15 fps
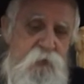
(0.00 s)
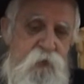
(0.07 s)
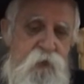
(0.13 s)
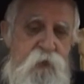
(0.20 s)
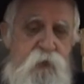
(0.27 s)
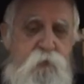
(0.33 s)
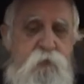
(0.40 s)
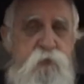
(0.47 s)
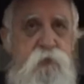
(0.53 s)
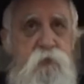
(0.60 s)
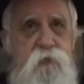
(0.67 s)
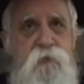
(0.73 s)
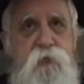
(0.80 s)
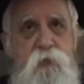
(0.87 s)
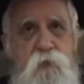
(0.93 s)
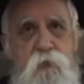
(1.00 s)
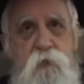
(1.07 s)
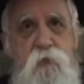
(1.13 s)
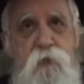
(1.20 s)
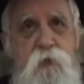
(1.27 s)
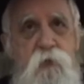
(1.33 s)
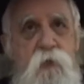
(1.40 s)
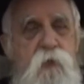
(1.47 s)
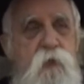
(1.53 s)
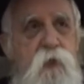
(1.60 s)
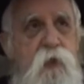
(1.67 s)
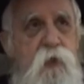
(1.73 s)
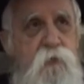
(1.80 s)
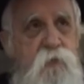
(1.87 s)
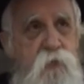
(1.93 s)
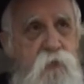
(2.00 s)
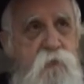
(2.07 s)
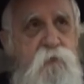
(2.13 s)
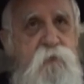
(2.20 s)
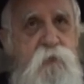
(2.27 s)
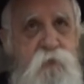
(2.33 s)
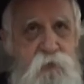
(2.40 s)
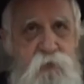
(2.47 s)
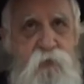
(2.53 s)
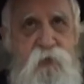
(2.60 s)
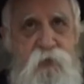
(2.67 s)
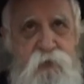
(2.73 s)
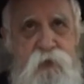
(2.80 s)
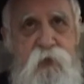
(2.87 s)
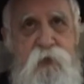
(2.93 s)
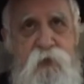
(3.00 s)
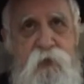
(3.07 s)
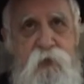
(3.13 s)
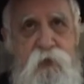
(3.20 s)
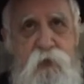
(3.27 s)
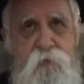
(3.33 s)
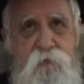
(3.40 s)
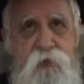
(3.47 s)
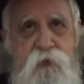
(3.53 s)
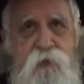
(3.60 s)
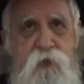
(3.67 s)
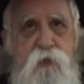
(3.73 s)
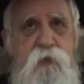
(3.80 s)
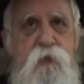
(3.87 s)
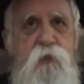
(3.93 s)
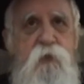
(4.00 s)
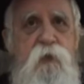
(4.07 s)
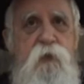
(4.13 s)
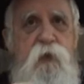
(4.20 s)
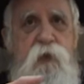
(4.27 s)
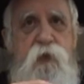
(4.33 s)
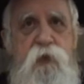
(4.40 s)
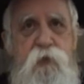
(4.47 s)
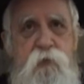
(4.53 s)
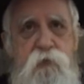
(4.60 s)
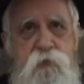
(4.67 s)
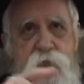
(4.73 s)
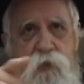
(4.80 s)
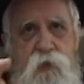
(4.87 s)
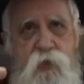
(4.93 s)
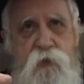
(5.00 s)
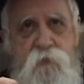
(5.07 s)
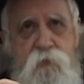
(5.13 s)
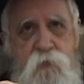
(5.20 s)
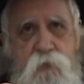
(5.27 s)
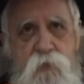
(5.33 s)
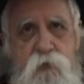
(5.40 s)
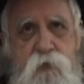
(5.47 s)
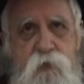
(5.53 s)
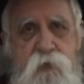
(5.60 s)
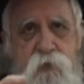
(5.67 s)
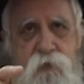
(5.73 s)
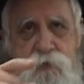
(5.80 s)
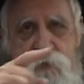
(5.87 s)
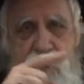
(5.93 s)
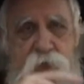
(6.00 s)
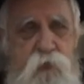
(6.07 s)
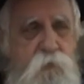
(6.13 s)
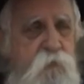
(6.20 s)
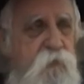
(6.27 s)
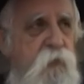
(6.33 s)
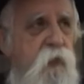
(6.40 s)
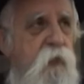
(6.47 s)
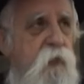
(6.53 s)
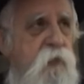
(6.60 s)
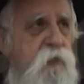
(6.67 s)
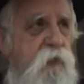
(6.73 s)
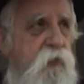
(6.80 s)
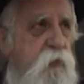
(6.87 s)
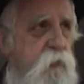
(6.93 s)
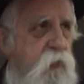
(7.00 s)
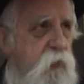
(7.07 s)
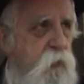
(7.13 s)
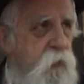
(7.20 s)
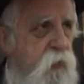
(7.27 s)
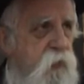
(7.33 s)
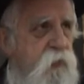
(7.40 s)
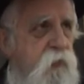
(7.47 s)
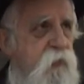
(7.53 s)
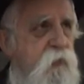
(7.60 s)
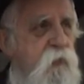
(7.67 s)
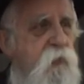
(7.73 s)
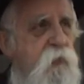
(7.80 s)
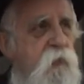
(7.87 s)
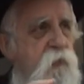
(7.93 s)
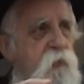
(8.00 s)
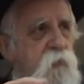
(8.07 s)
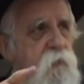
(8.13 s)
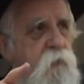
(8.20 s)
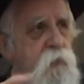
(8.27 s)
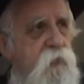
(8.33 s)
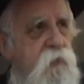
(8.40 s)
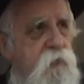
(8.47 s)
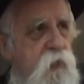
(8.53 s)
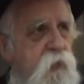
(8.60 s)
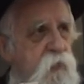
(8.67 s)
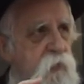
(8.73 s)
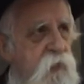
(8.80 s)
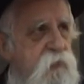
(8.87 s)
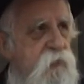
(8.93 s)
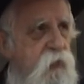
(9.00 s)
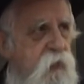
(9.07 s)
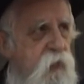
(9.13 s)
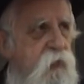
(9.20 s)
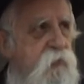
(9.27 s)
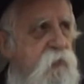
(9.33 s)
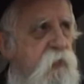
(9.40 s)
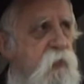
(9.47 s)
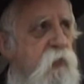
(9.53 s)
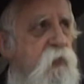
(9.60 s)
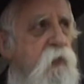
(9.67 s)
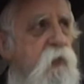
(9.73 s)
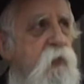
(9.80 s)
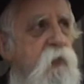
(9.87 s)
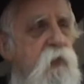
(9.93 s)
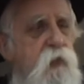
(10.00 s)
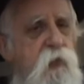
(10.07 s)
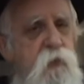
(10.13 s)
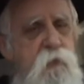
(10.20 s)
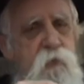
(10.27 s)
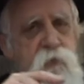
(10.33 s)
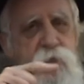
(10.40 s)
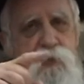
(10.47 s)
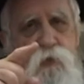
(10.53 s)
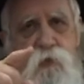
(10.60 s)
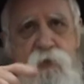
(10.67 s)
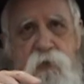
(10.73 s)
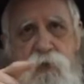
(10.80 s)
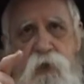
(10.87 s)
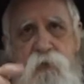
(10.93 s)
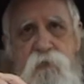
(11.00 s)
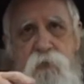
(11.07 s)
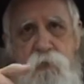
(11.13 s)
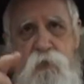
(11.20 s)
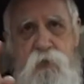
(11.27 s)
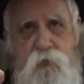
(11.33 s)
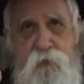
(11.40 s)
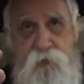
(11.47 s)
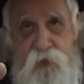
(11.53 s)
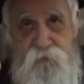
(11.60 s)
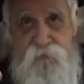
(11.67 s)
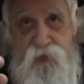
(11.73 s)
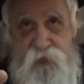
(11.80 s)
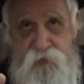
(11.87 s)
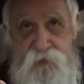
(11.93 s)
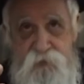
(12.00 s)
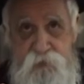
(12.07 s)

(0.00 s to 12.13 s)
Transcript: he was also a role to a certain extent of the Rizal, and he was a chaver with this Shita Mekubetzes, the Betzalel Ashkenazi. He was a chaver with the Radvaz,